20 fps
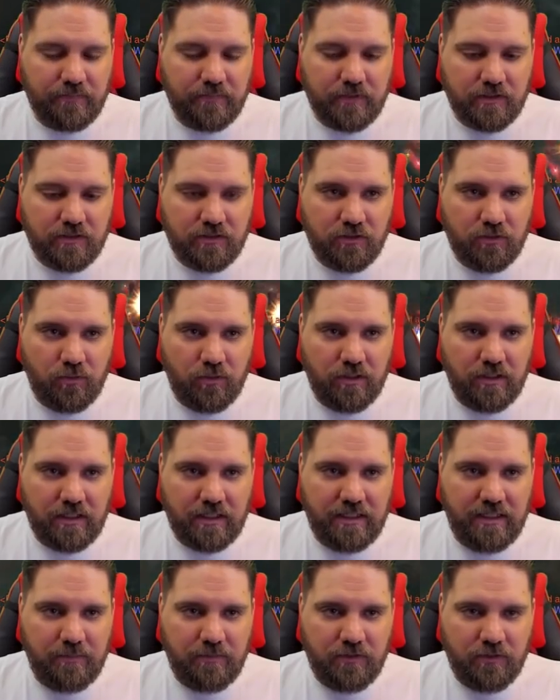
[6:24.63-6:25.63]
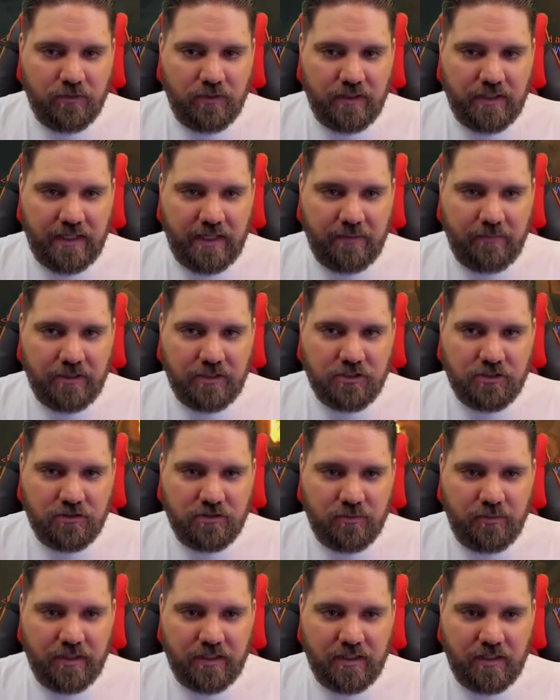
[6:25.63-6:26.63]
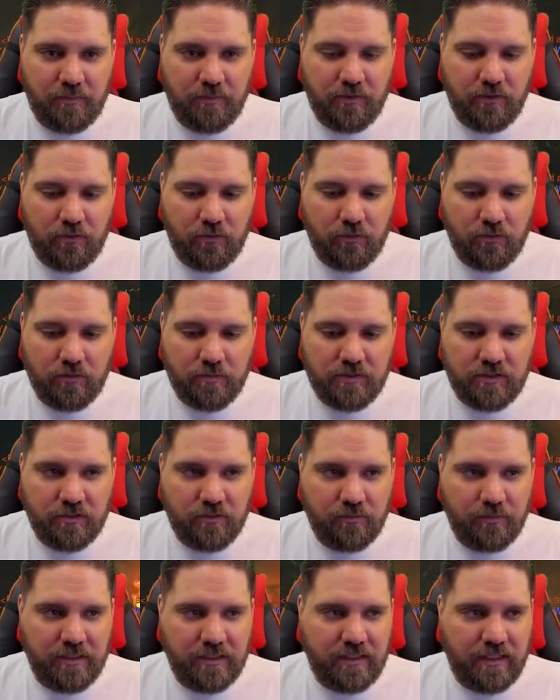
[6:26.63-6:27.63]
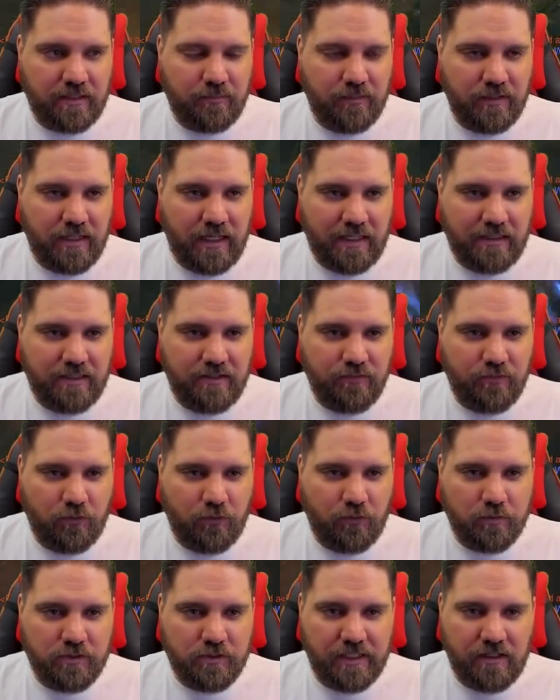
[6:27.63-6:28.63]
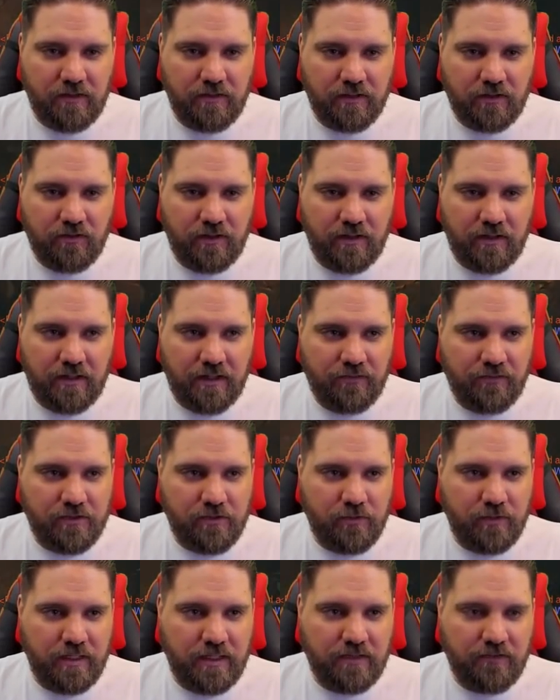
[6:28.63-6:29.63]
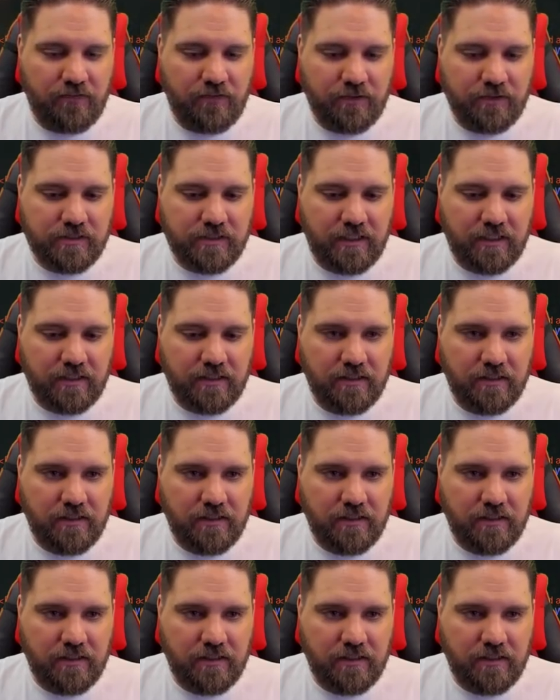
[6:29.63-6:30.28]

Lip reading: So we're going to keep doing that. Make sure you pick up your orbs. Don't be like me. I leave orbs laying on the ground every week, it feels like.